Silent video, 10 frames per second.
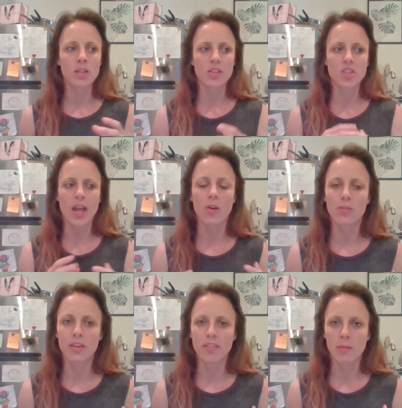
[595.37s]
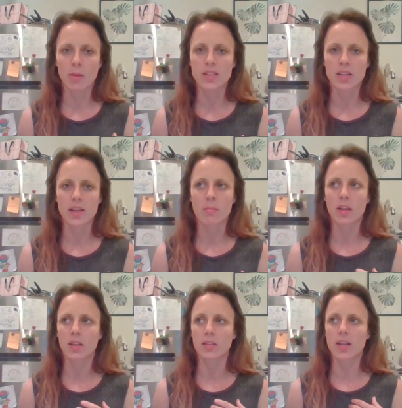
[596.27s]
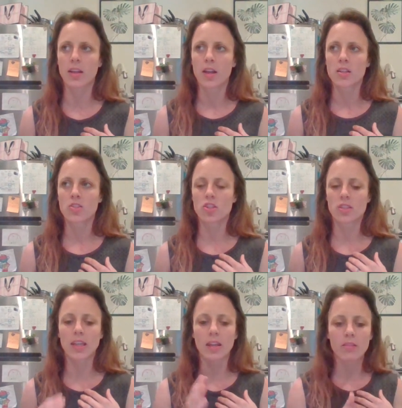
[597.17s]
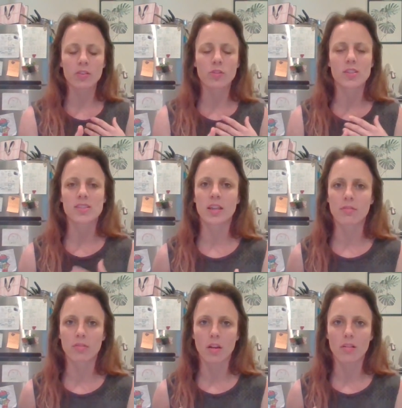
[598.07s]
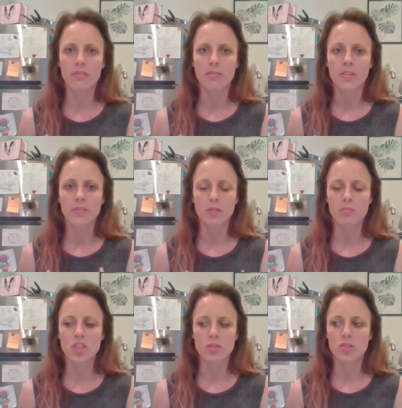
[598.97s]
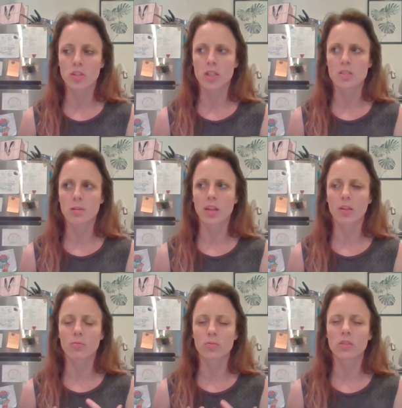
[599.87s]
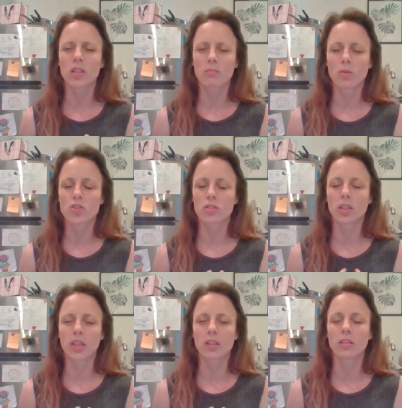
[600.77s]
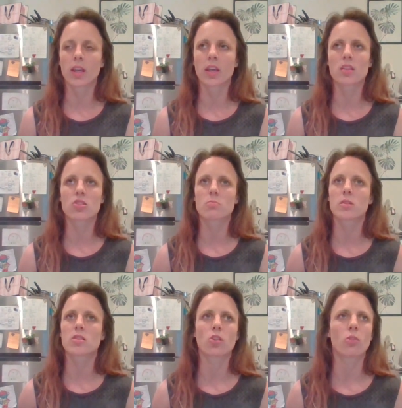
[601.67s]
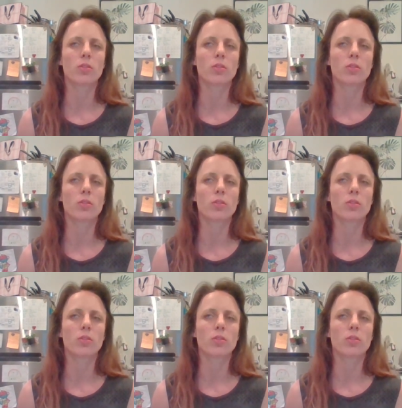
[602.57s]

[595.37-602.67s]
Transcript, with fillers: such a healthy family dynamic and like to just give and receive love from children. It's been like really emotionally healing and it's just been so